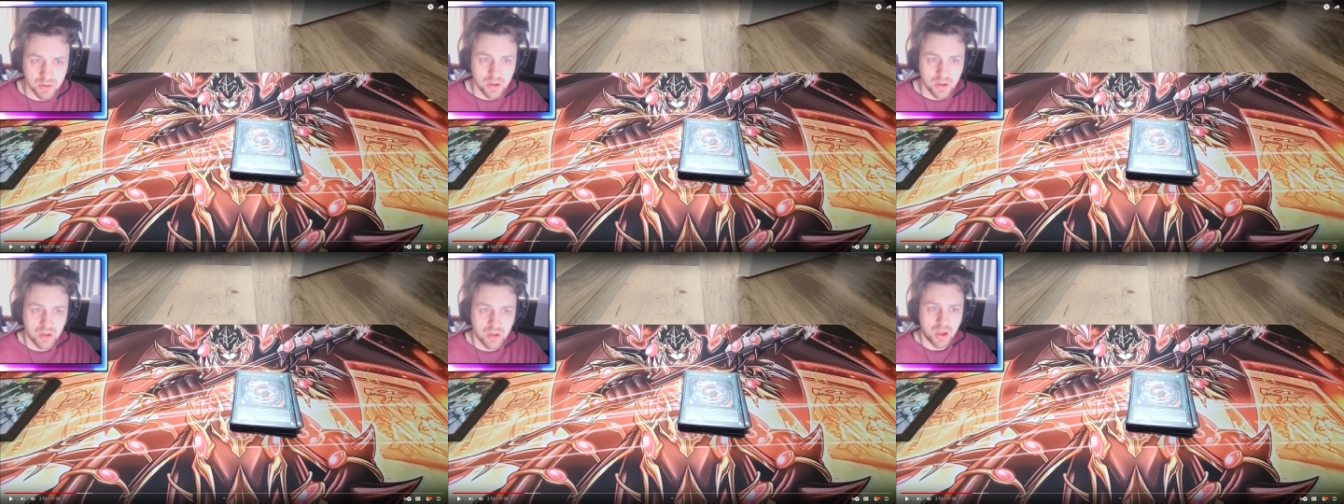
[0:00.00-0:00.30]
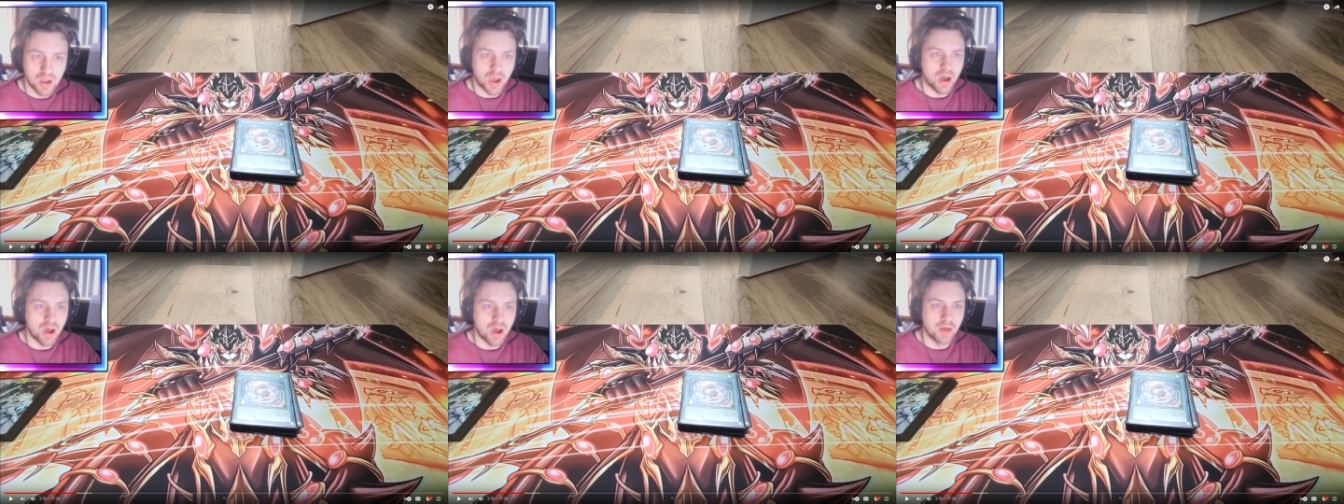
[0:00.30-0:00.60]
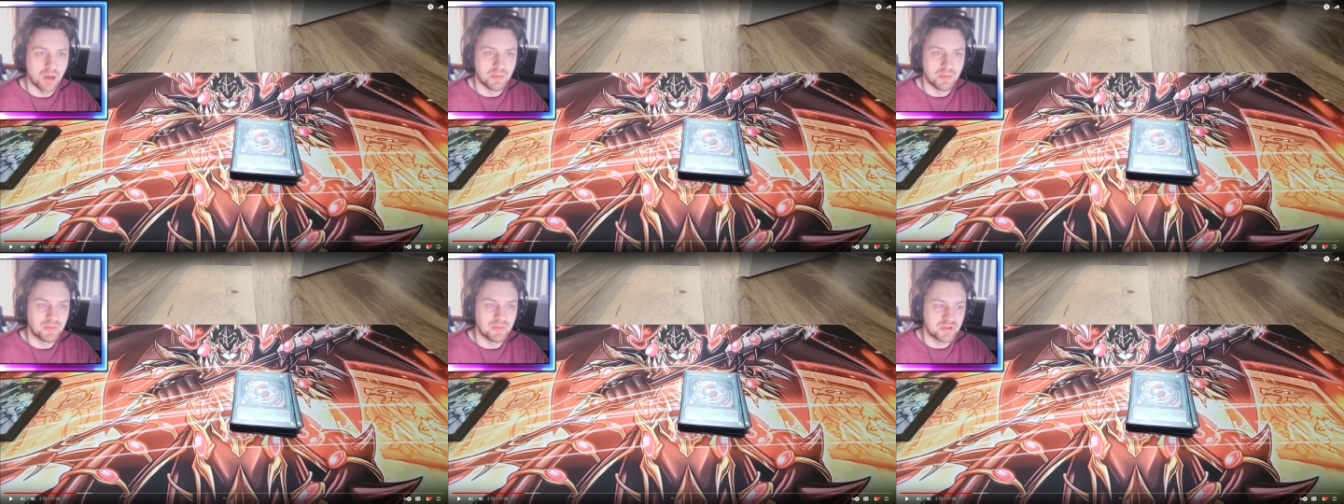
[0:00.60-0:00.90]
Um,
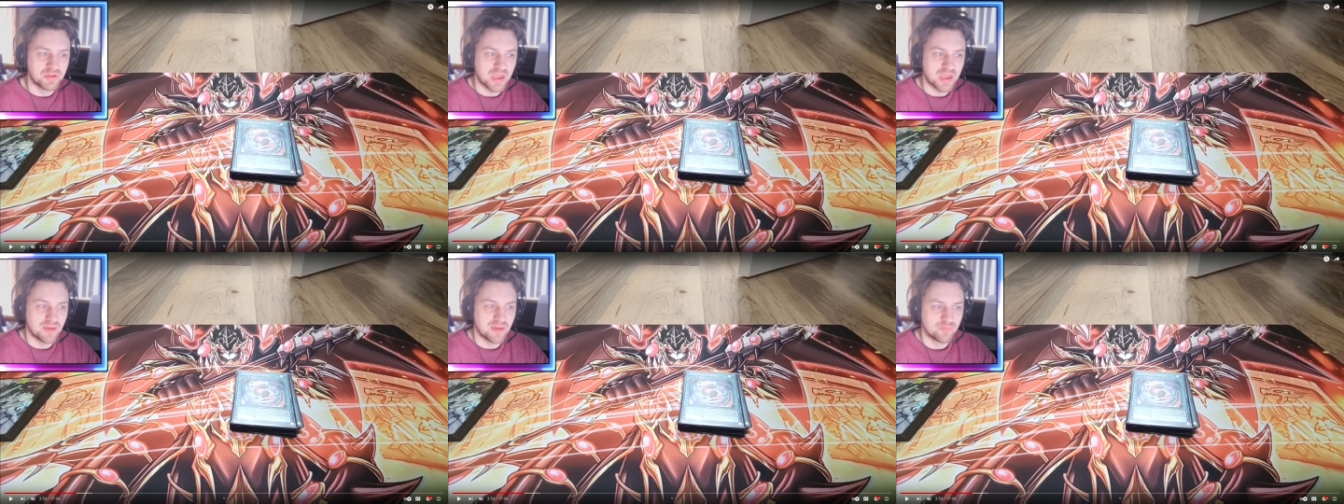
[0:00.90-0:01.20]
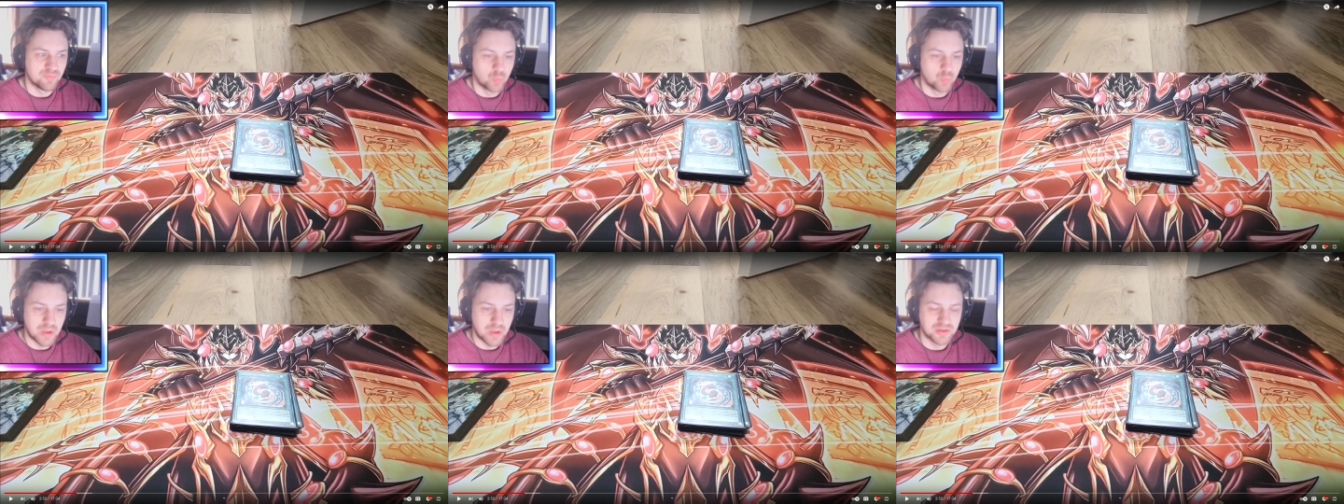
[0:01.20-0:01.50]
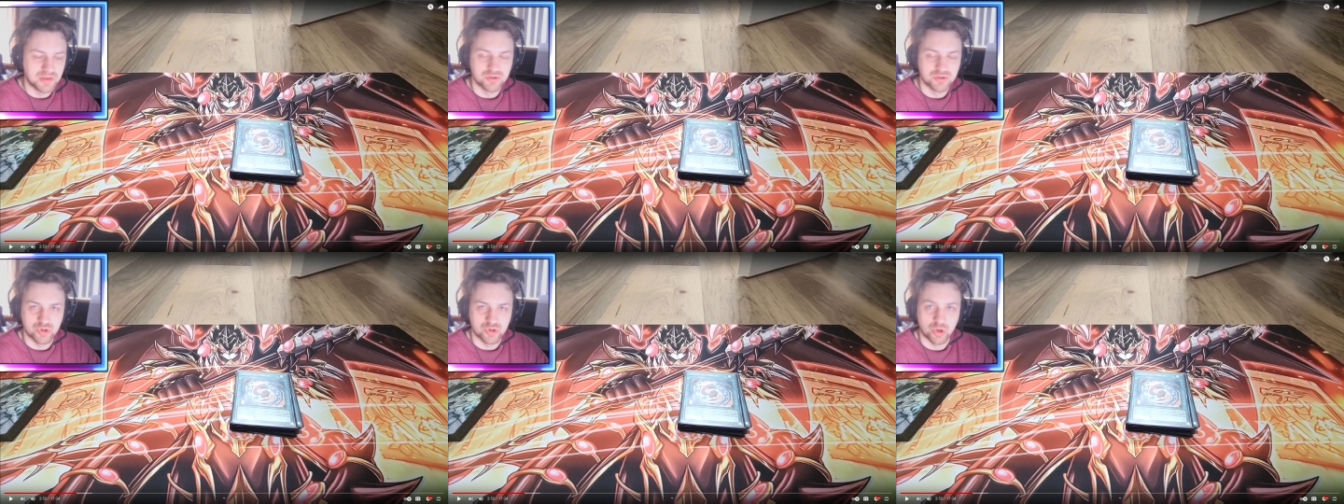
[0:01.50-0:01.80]
and then you have Winda
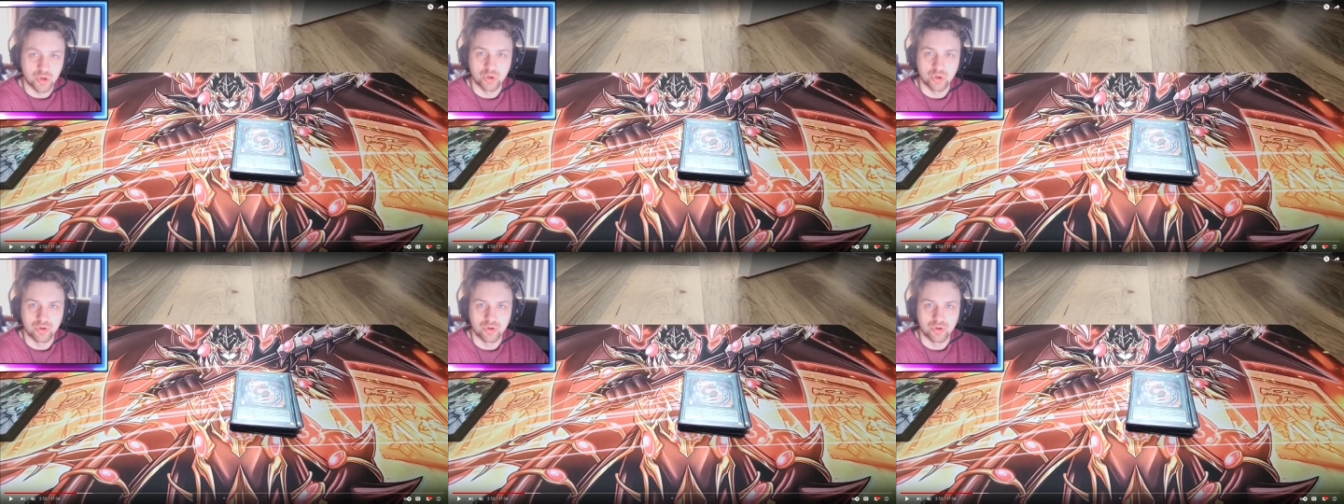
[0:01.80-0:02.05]
Dragoon.